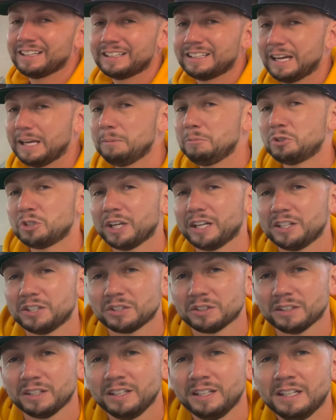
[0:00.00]
Game
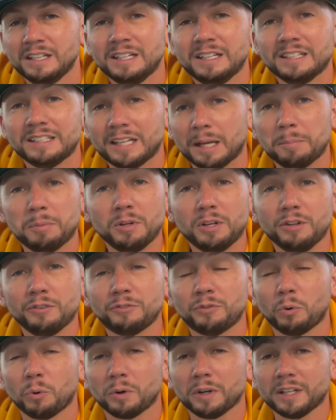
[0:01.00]
changer,
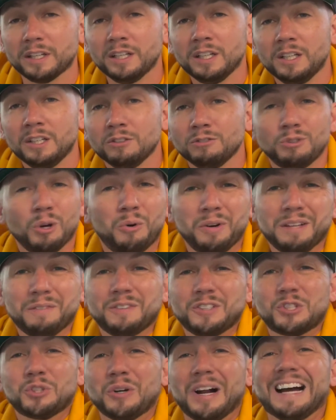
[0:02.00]
WD-40. Don't
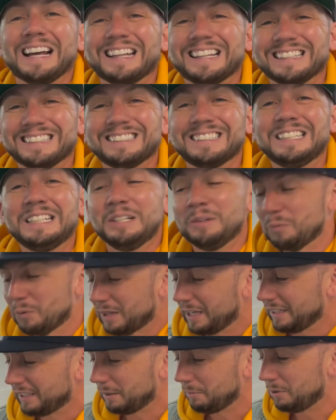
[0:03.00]
even try this
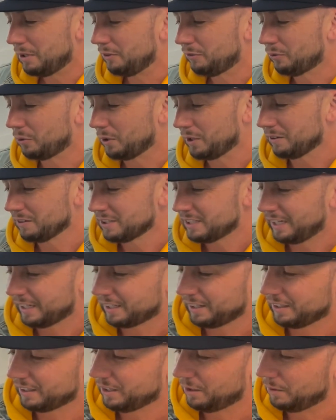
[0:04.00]
without WD-40, it's not
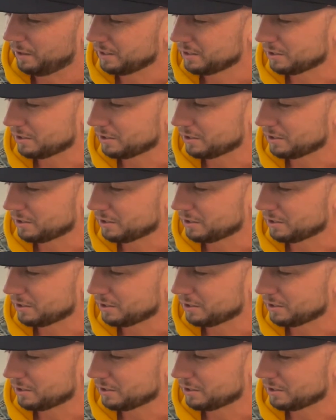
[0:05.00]
gonna go on.